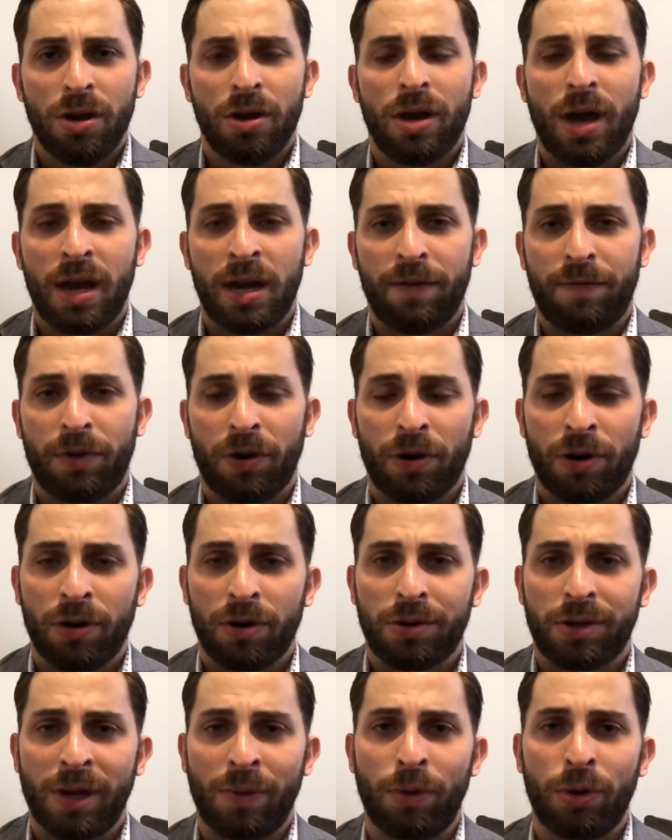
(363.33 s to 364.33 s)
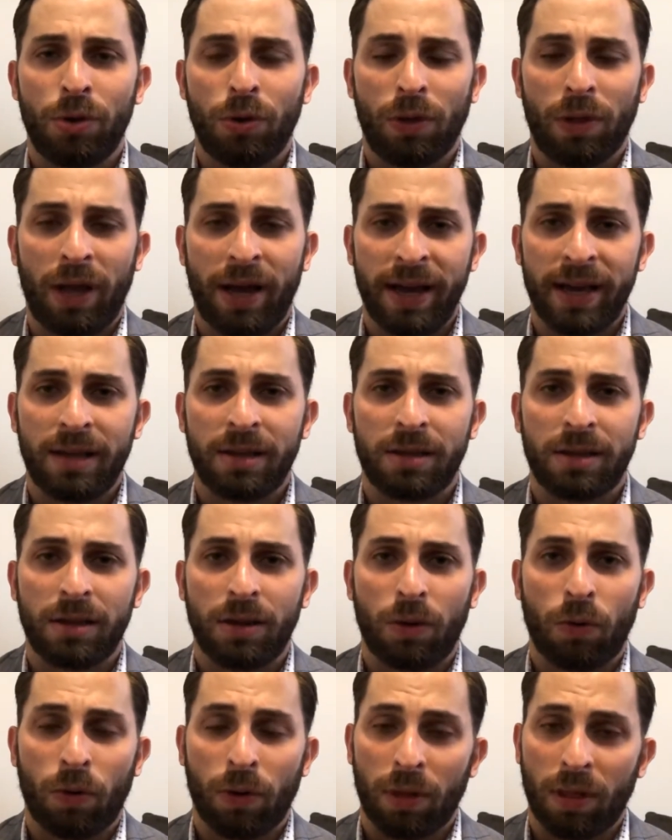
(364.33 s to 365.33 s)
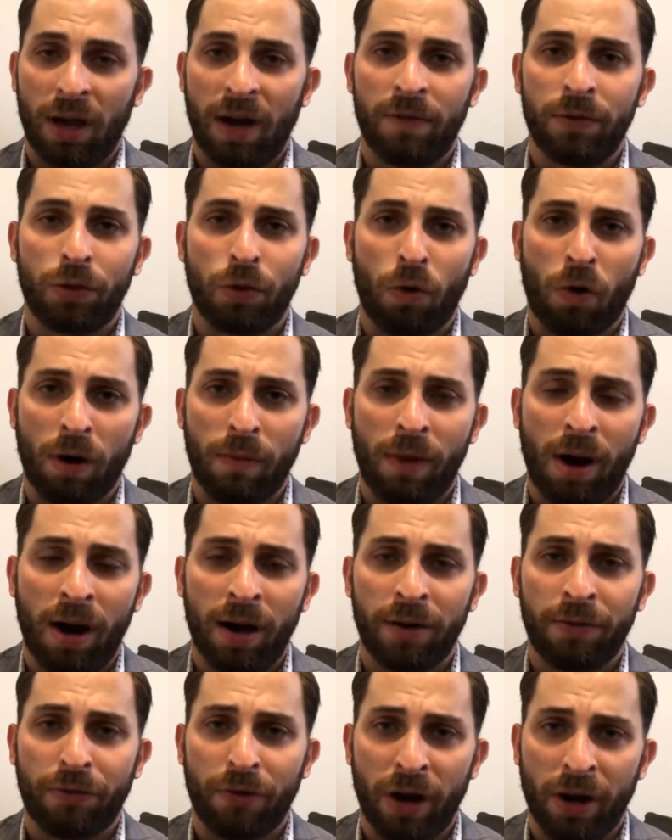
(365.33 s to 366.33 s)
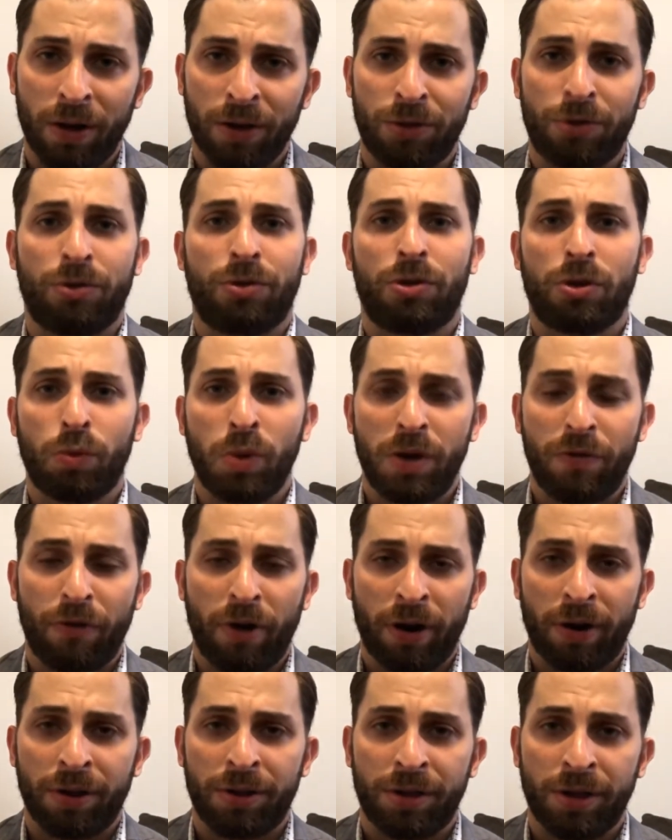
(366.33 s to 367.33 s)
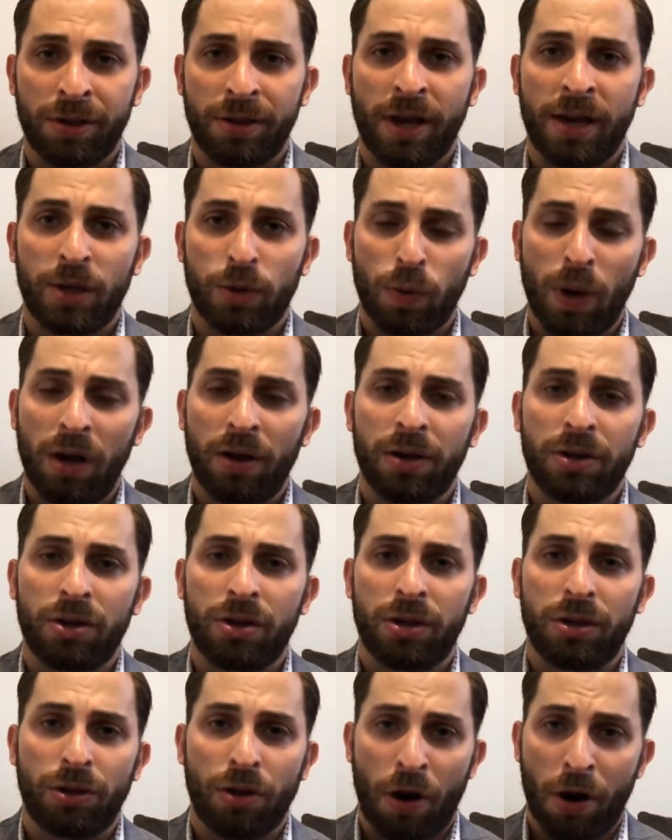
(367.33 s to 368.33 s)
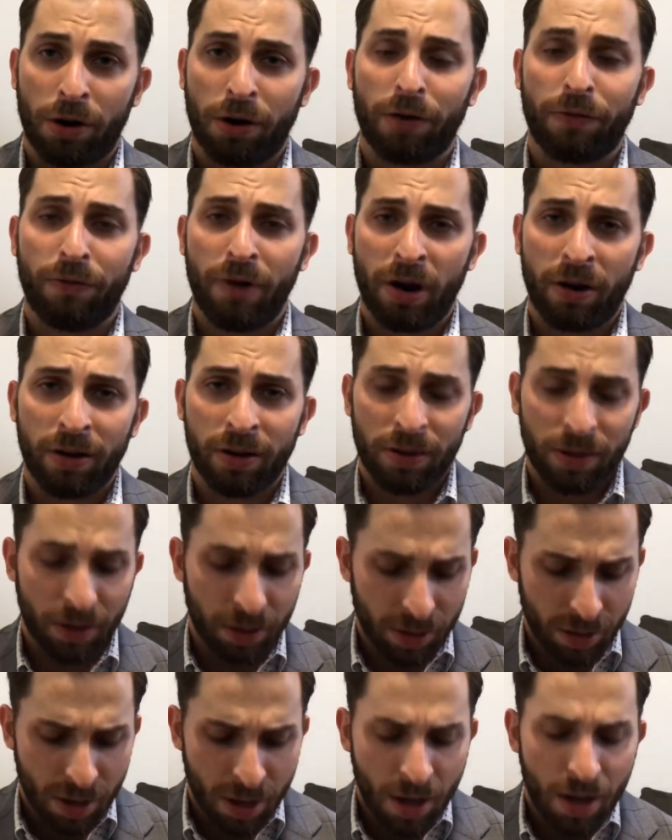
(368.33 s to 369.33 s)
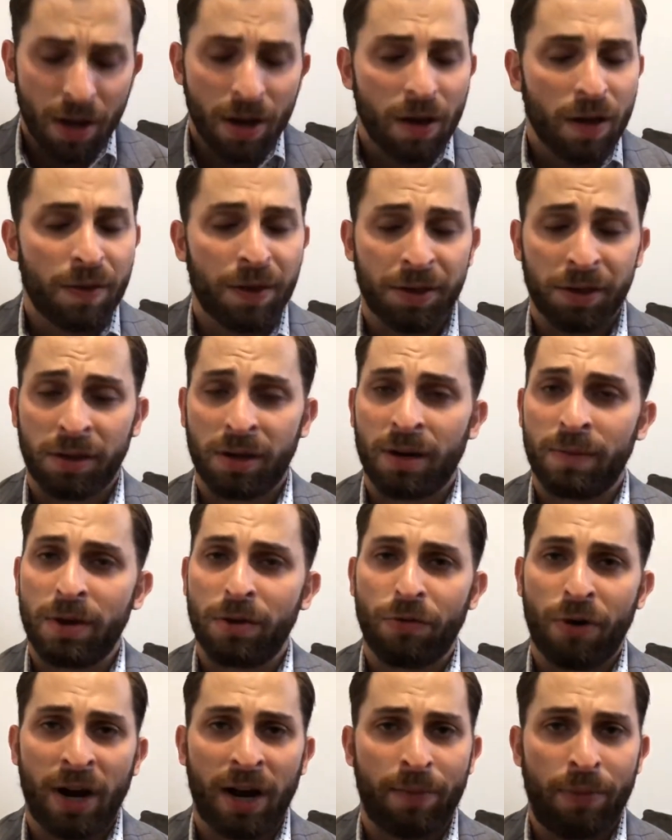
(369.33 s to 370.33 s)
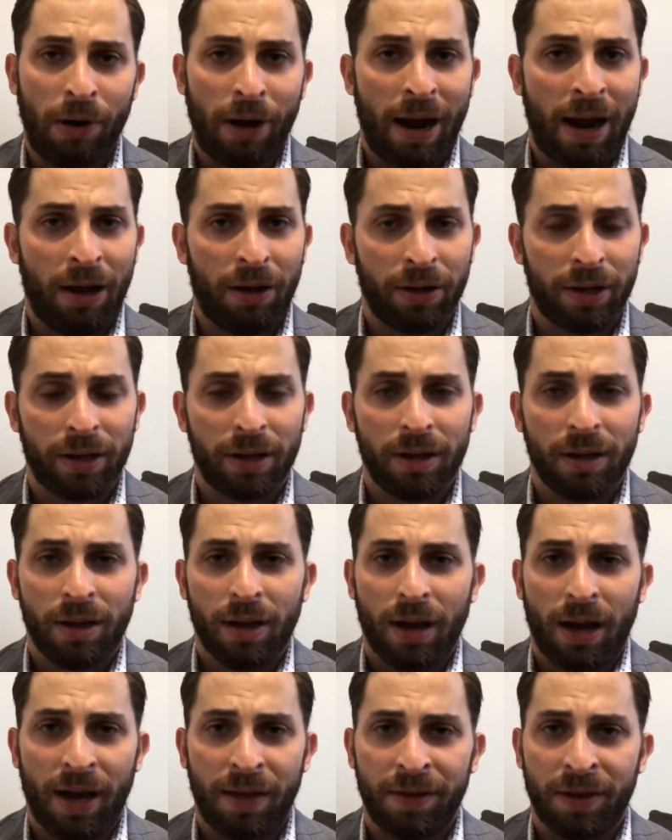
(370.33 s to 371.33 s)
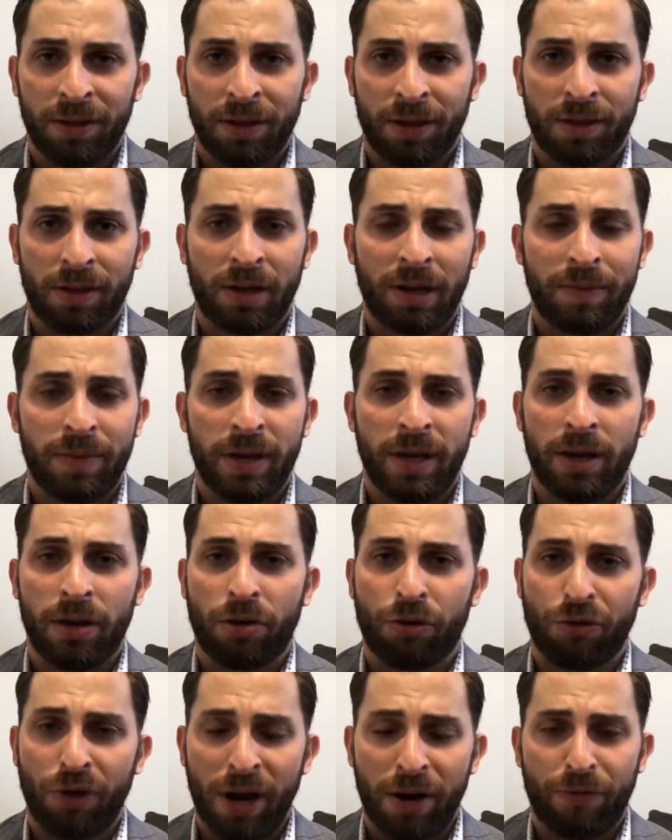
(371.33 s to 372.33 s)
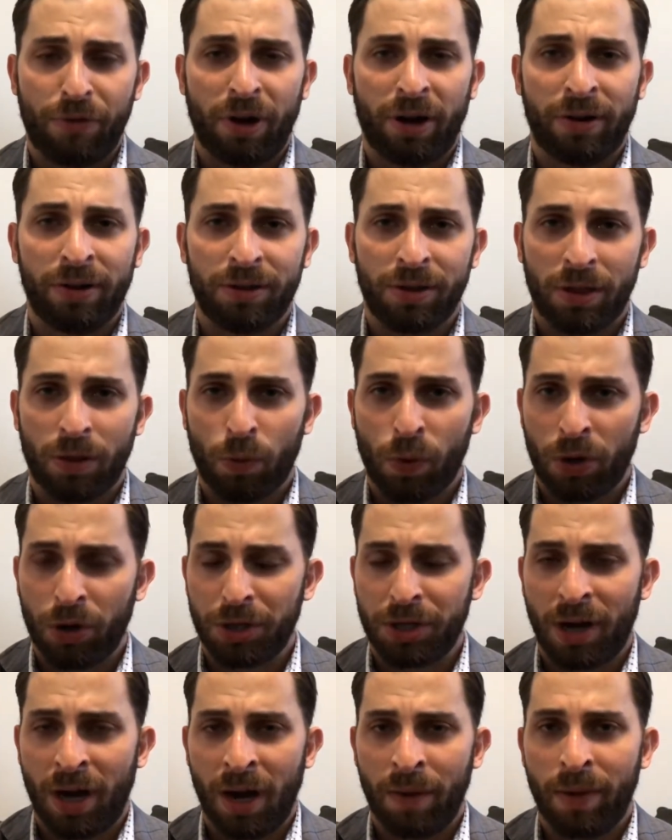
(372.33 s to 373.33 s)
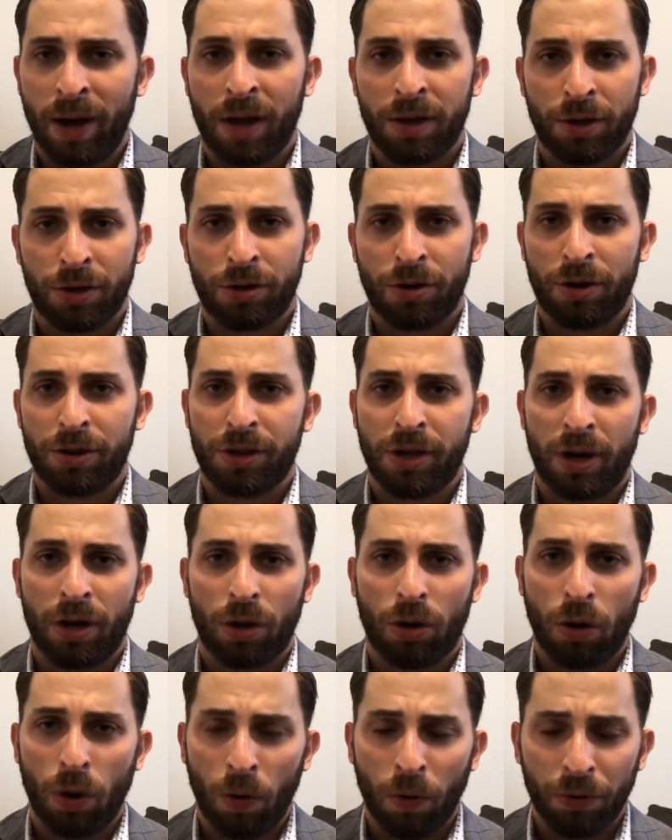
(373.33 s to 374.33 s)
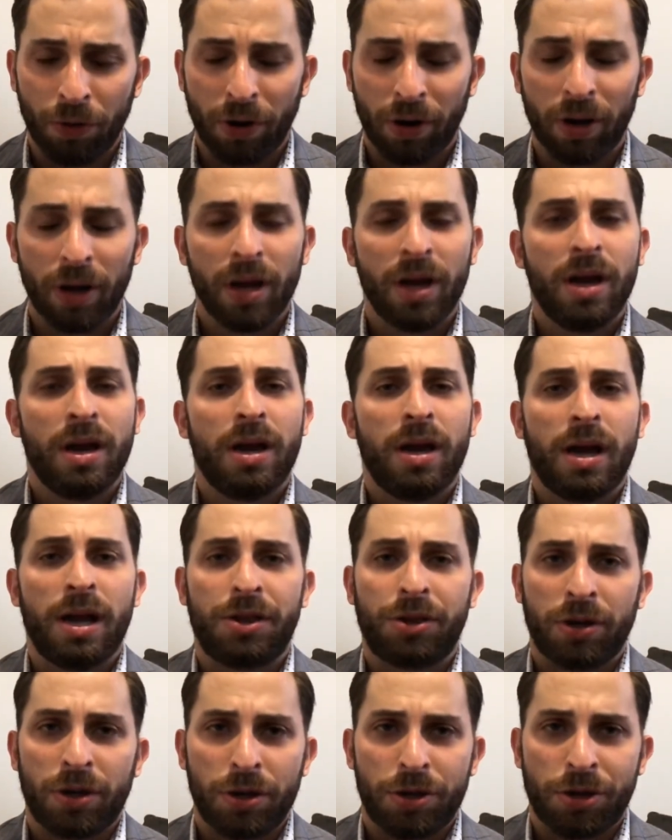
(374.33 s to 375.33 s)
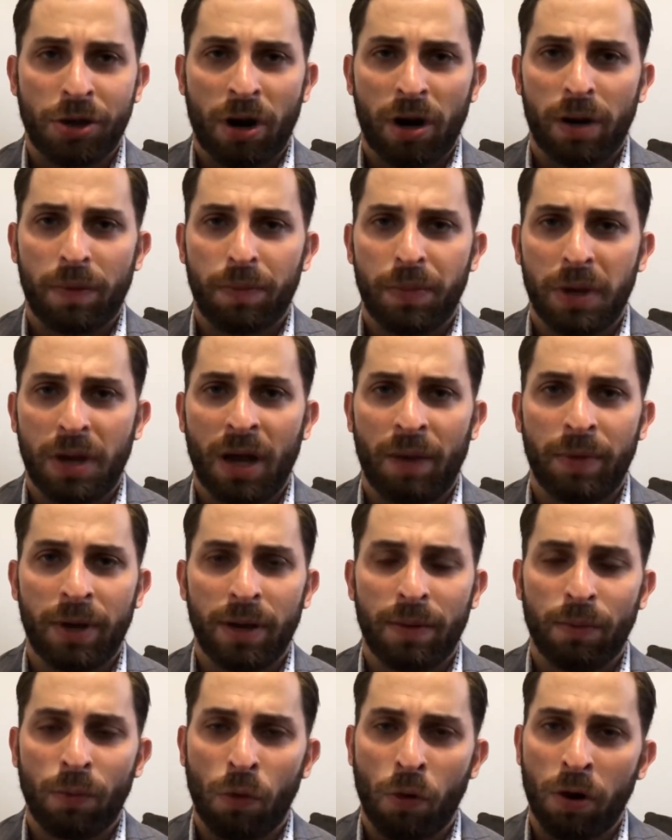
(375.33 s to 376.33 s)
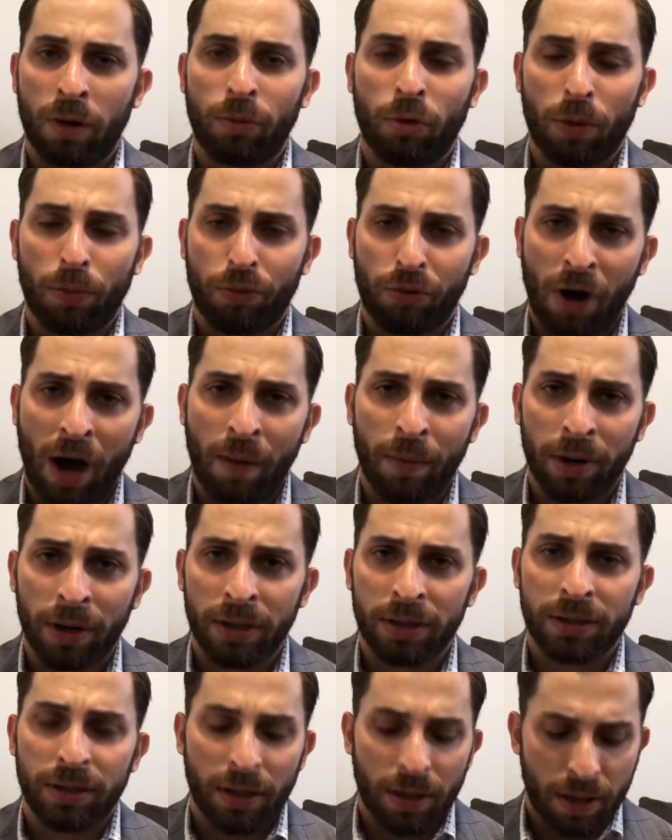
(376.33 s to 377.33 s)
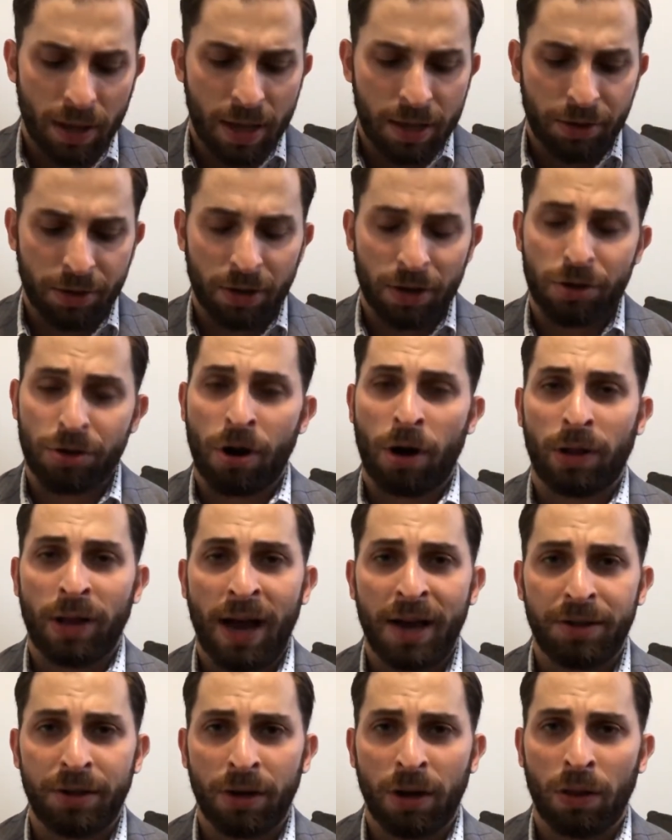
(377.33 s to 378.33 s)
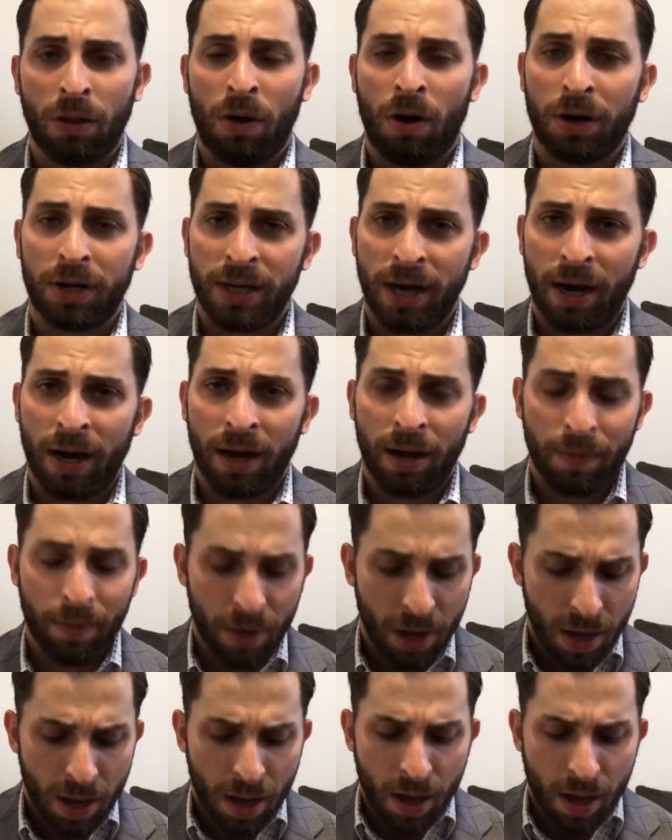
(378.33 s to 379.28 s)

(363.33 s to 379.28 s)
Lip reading: And if you're someone who likes or loves gourmand fragrances or sweet fragrances as well as darker fragrances, this is going to be right up your alley. I think this is going to be a great fragrance in the wintertime. As it starts getting colder, it's going to start becoming more and more prominent. It's going to start lasting a long time.